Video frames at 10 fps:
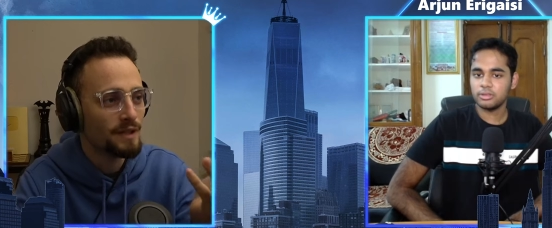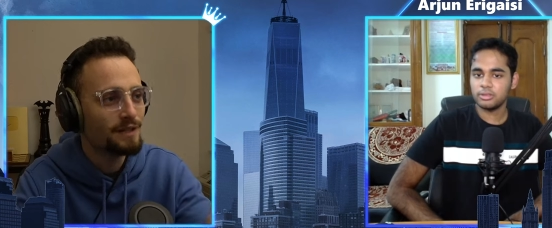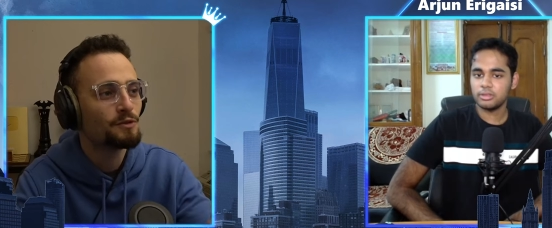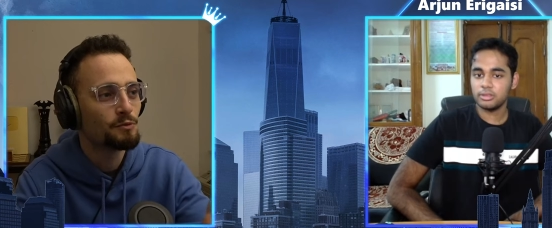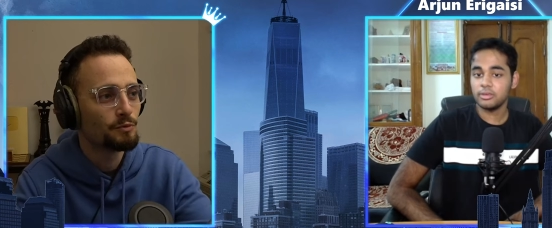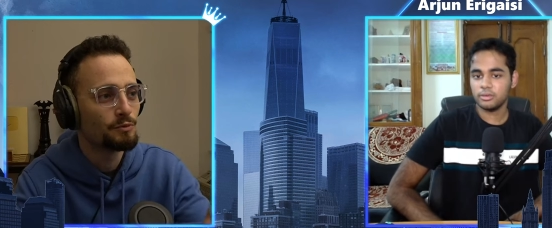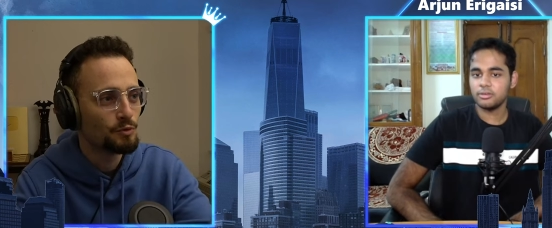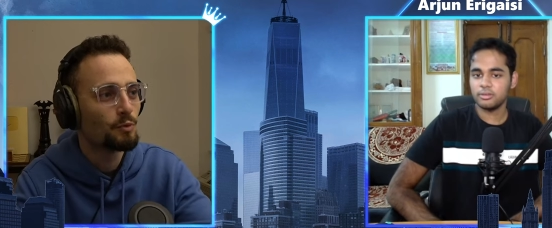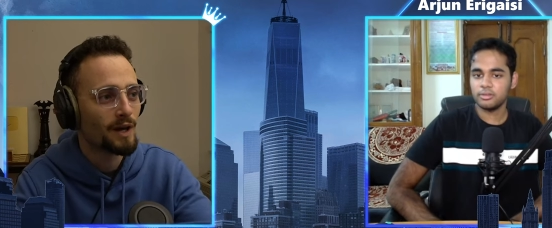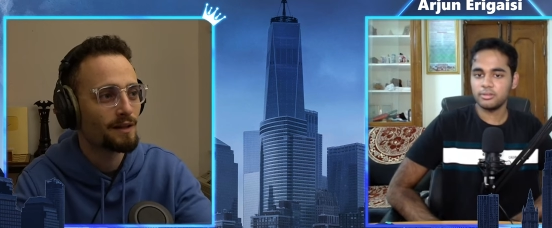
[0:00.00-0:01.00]
Speaker 1: need to
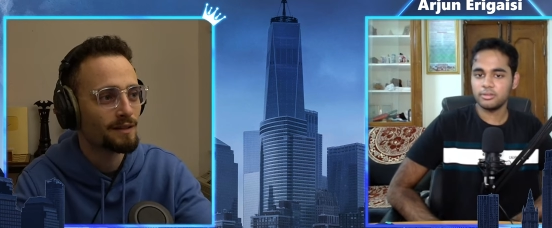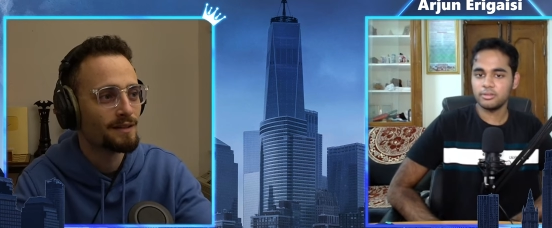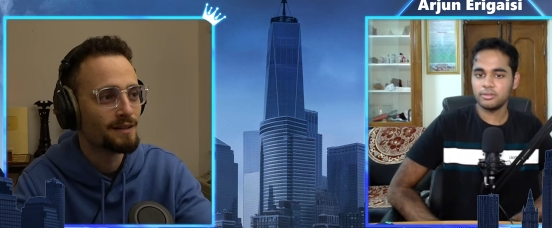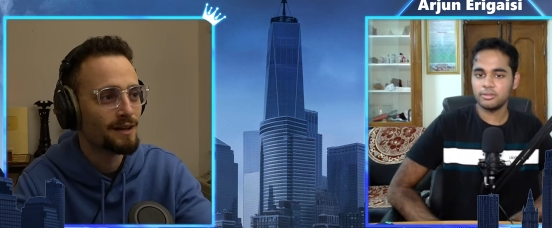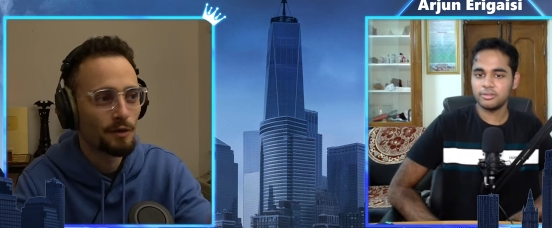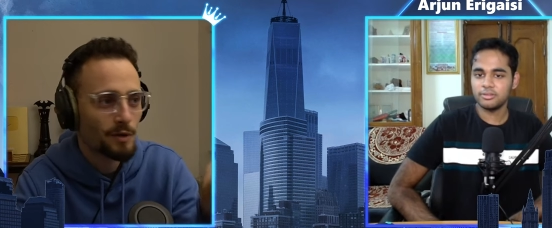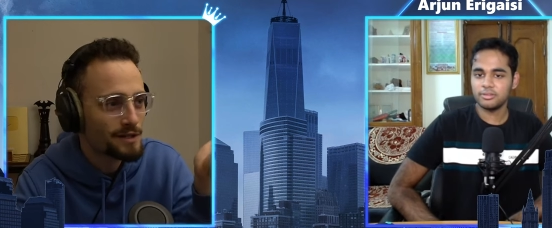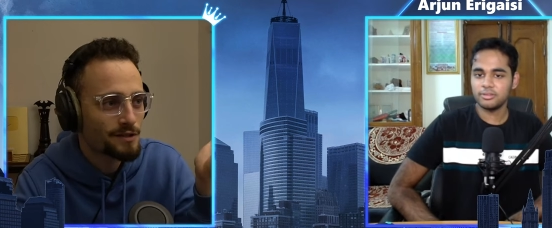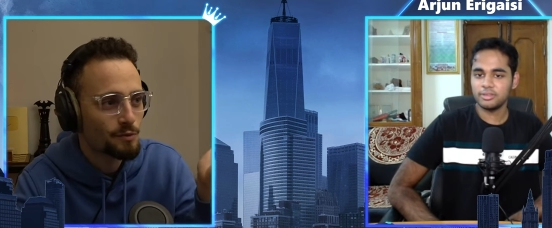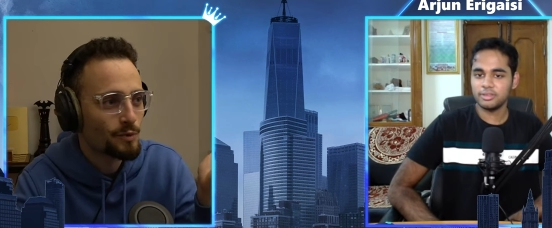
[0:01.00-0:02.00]
do well,
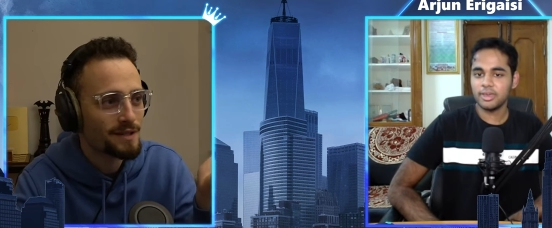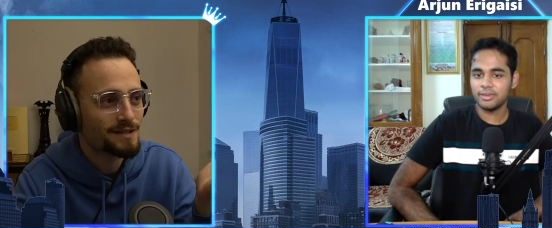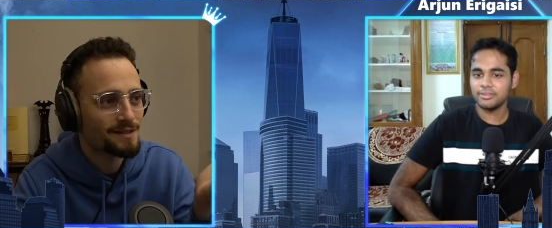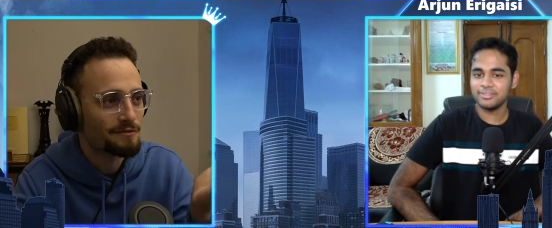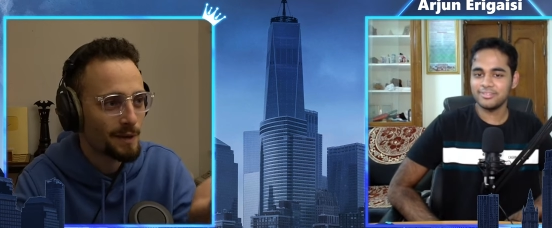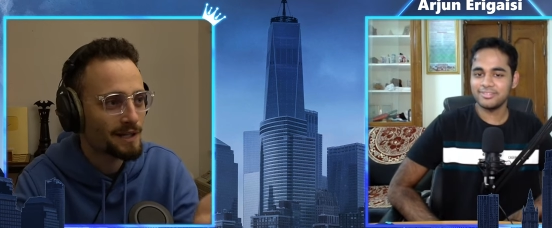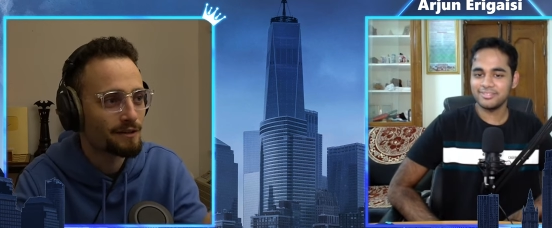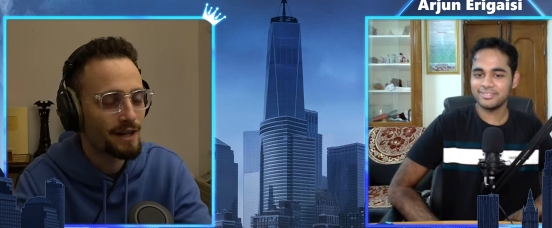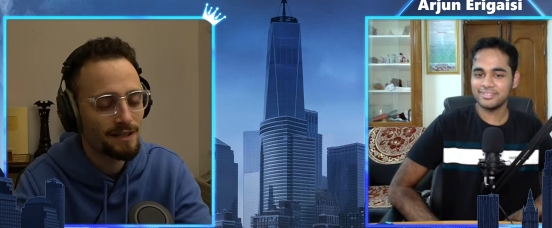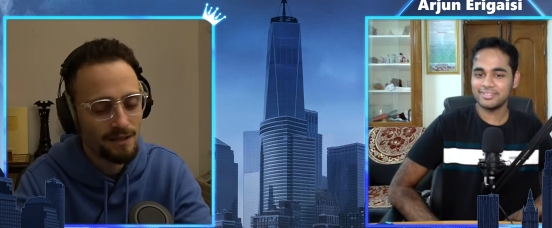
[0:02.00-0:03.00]
otherwise it's a waste of
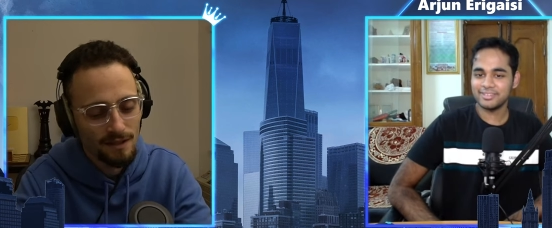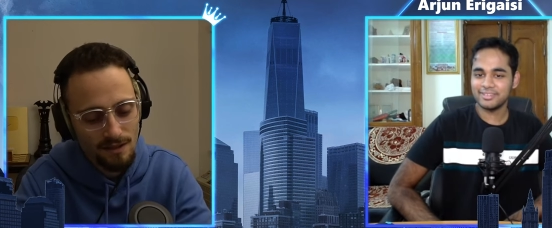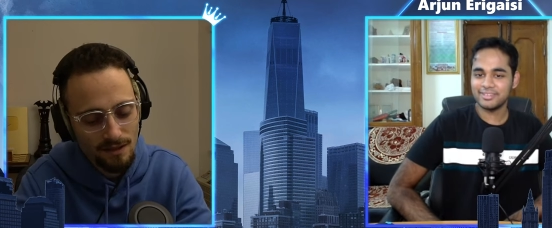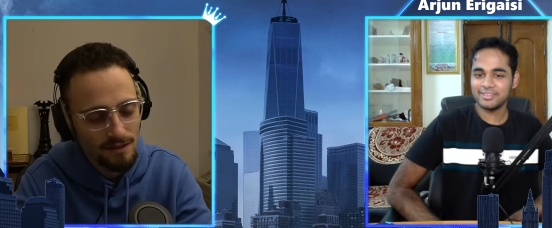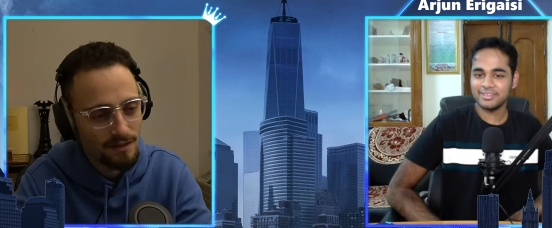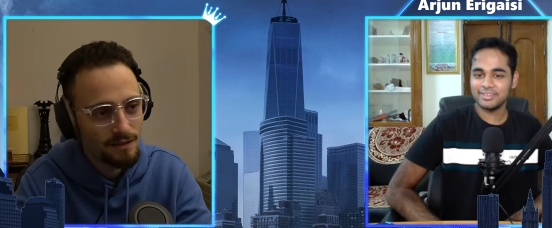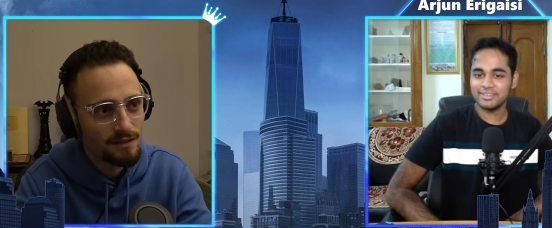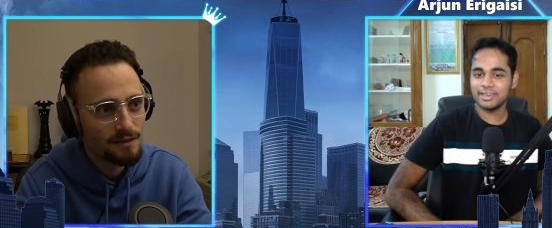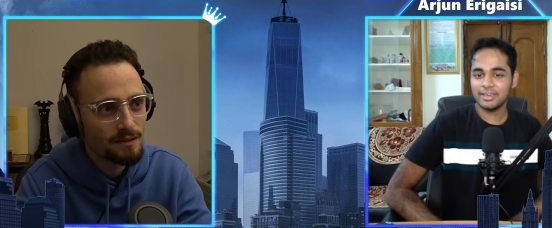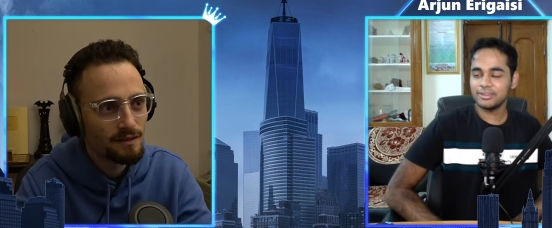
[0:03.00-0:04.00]
money, right?
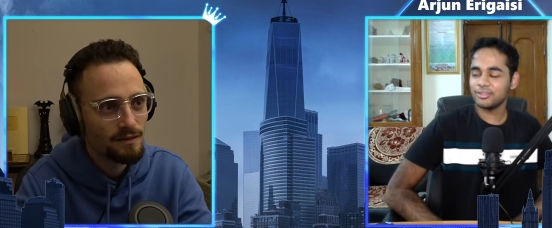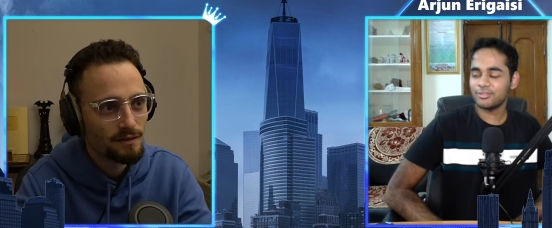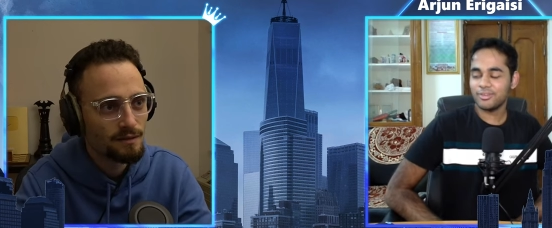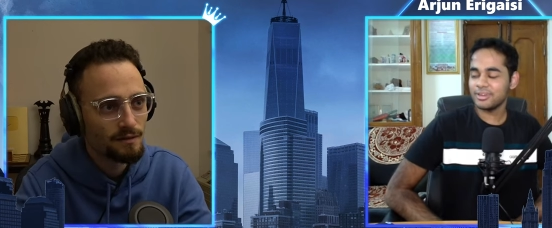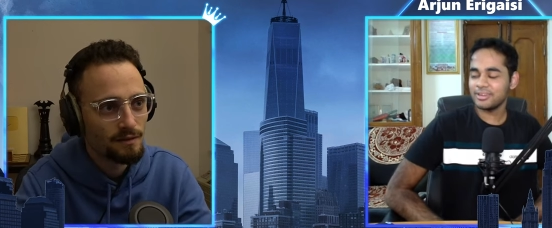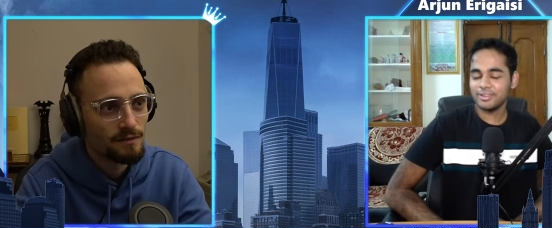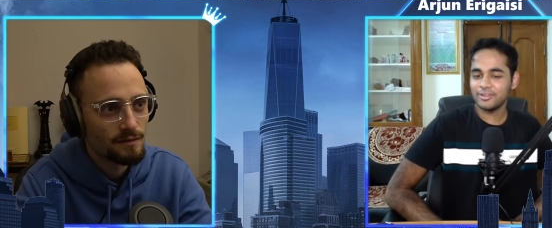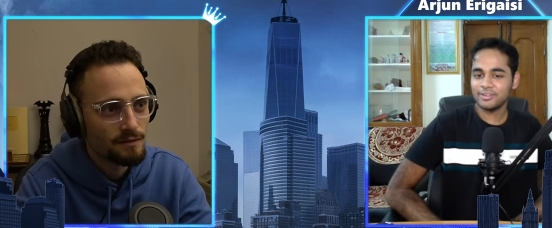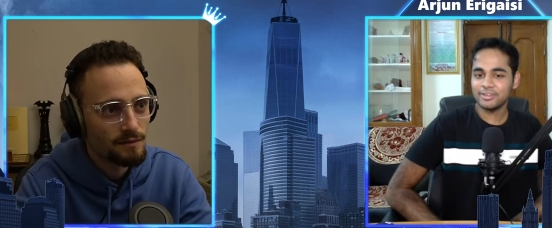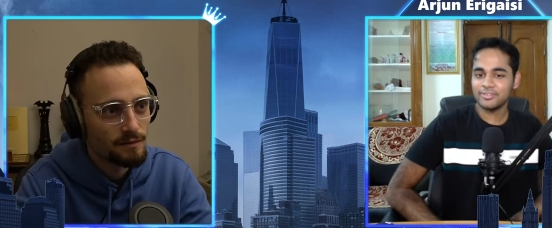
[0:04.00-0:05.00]
Speaker 2: Yeah, it is quite a
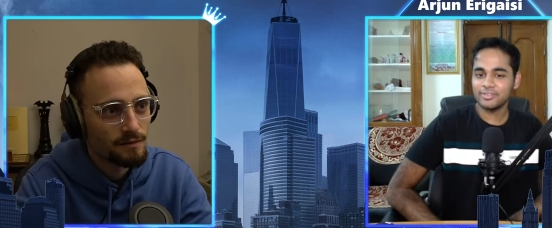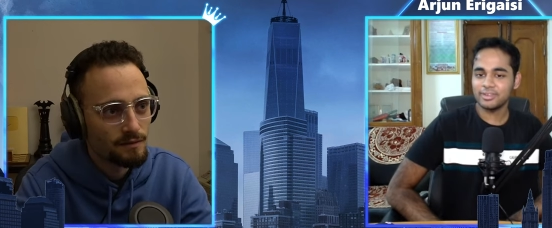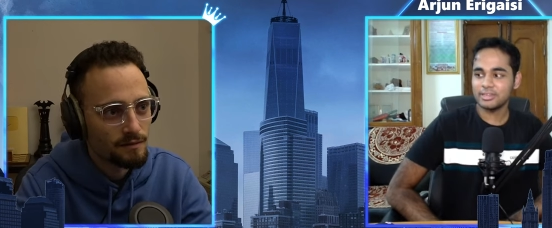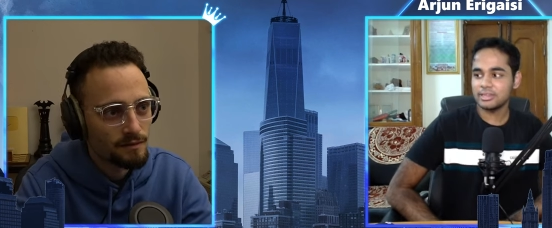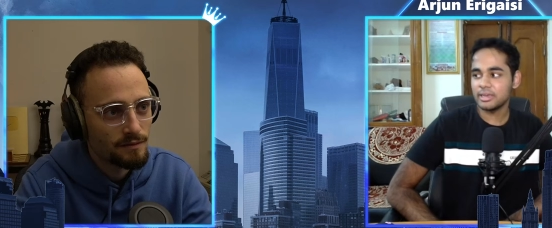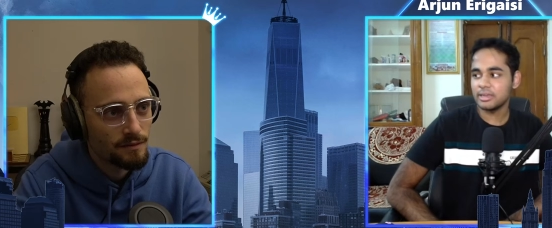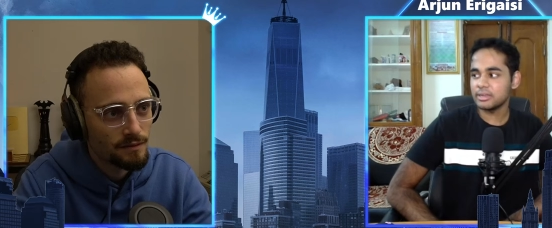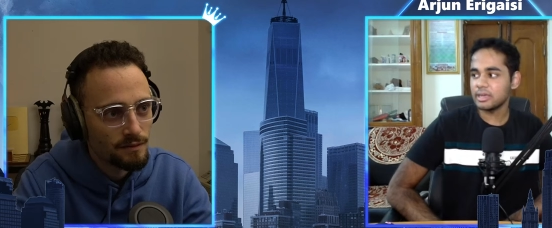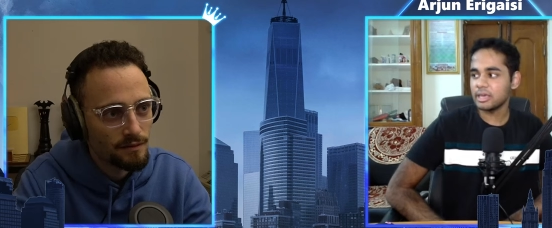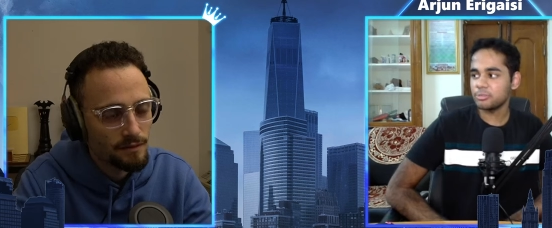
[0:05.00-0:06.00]
lot definitely,
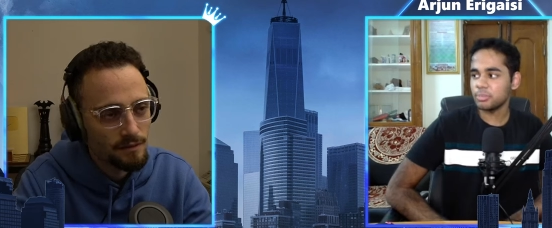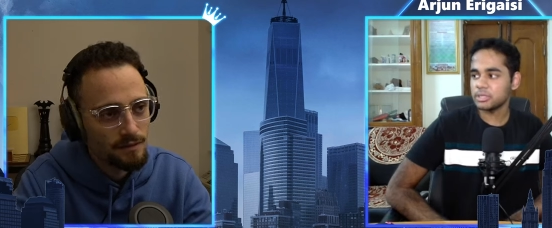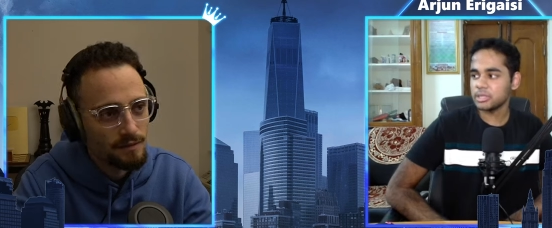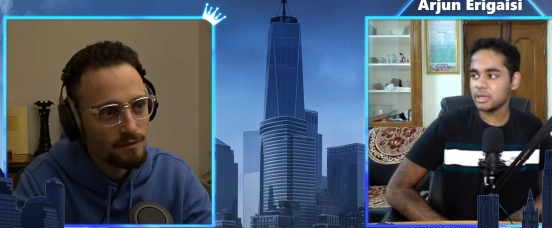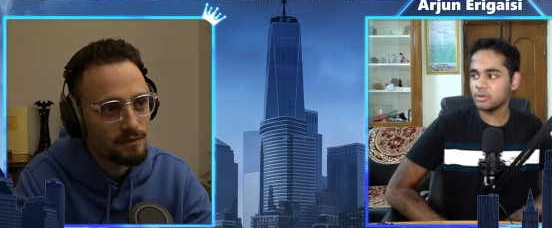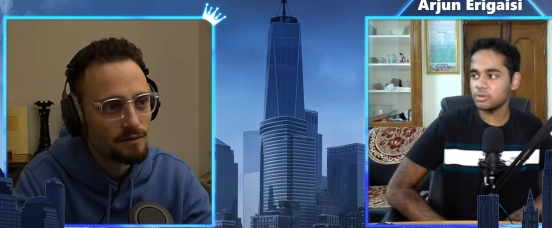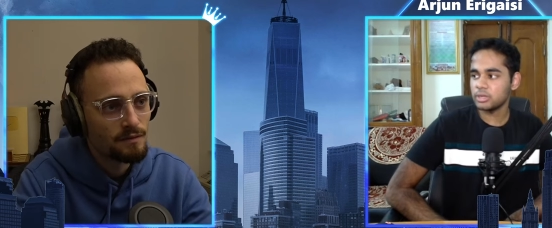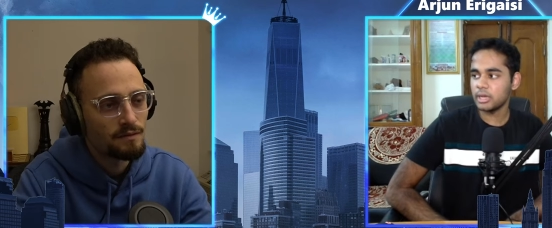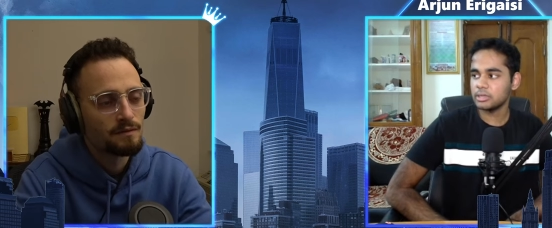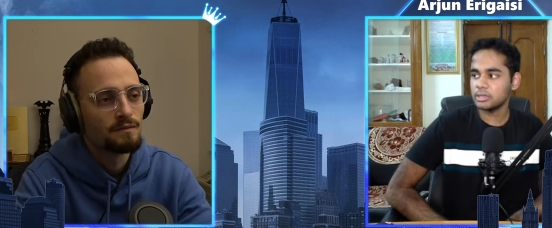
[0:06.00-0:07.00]
and especially
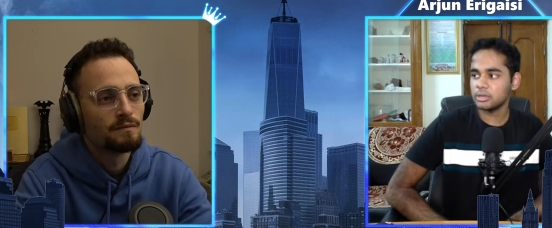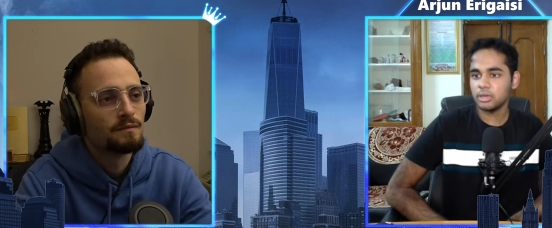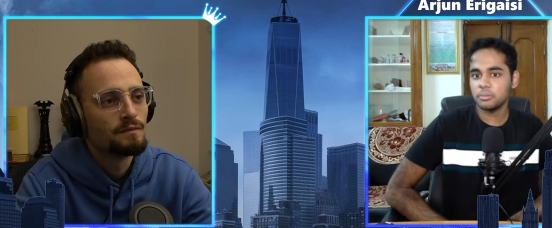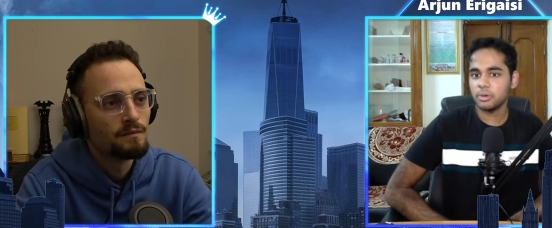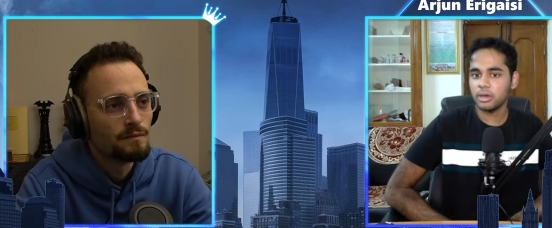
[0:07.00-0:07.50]
around that time,